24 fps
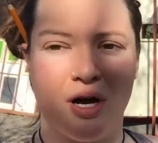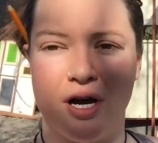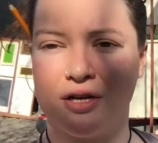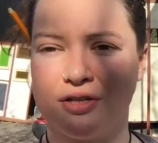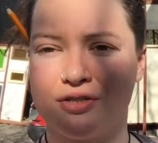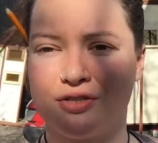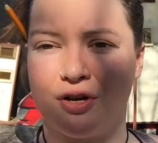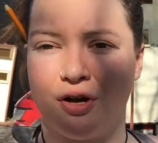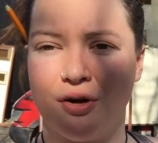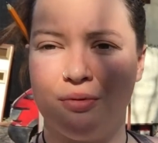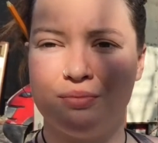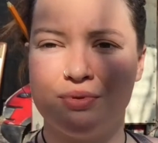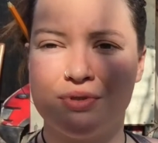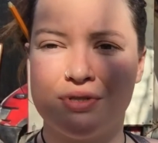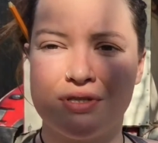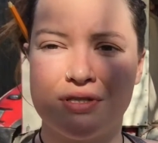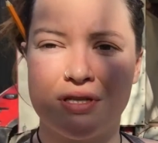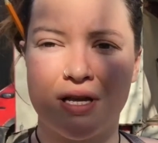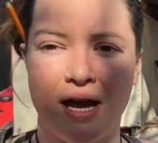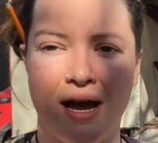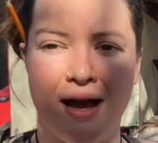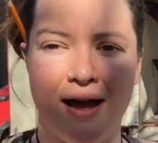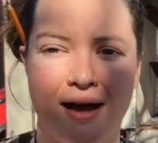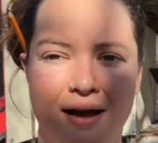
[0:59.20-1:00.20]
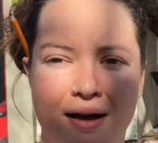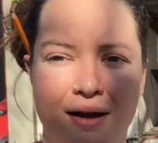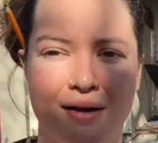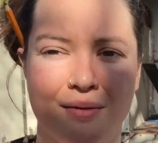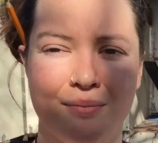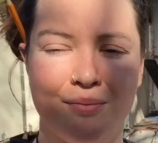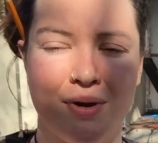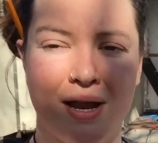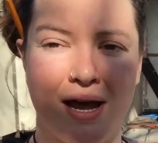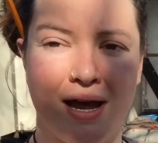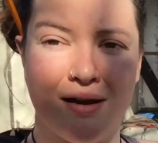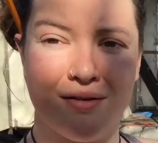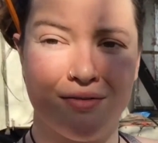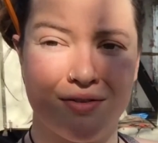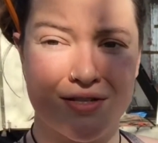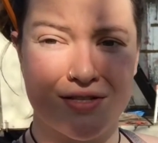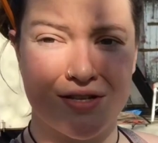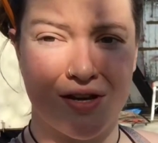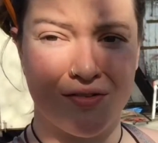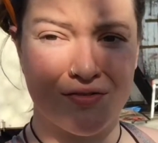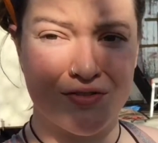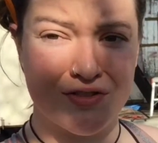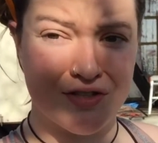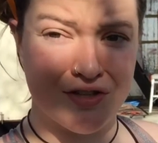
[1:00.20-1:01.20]
workshops now this
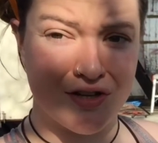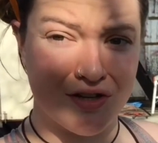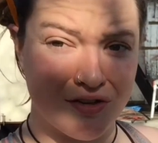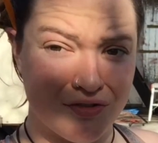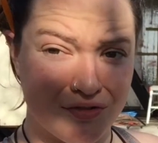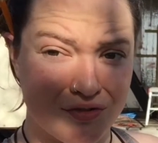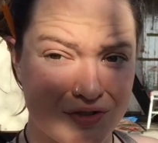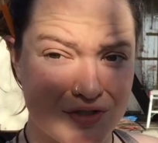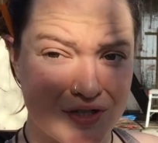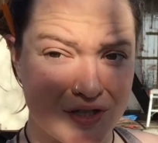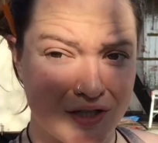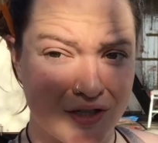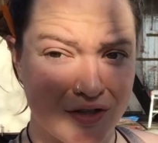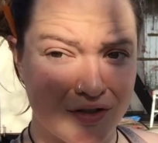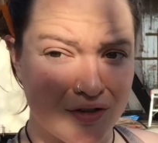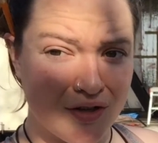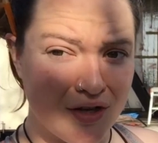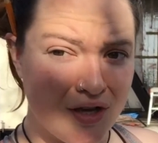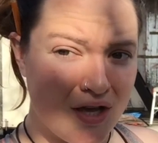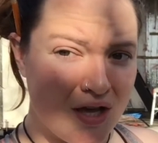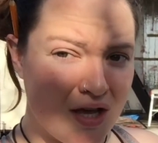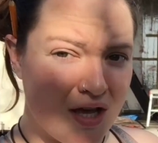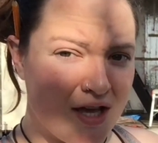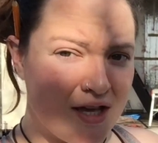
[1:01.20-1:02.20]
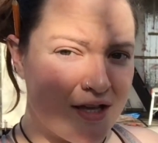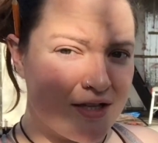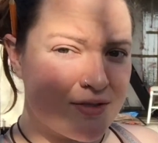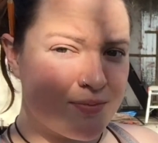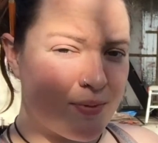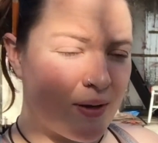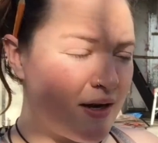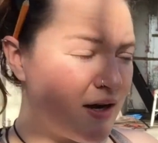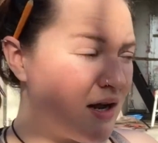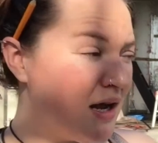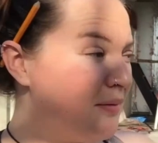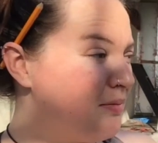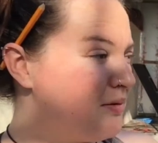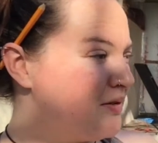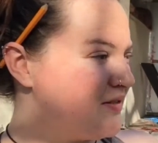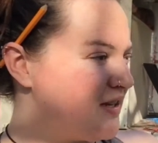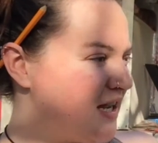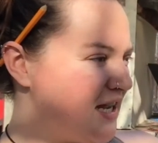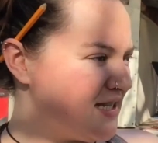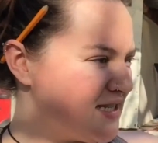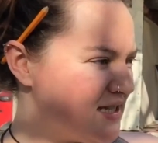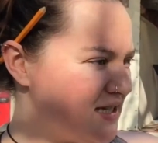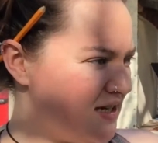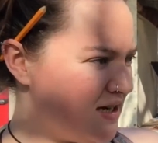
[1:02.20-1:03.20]
afternoon to spend a couple of
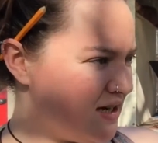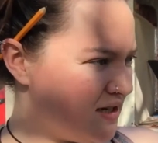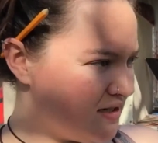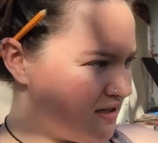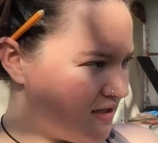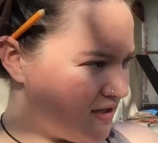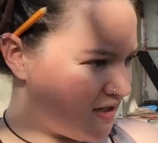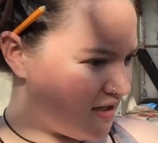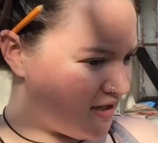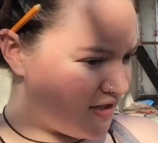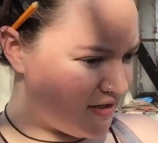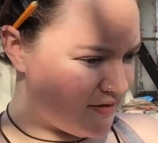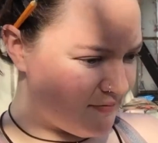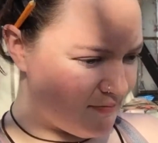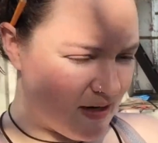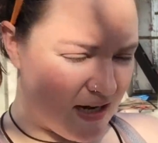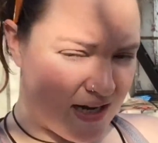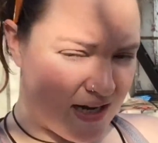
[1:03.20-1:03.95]
days in London,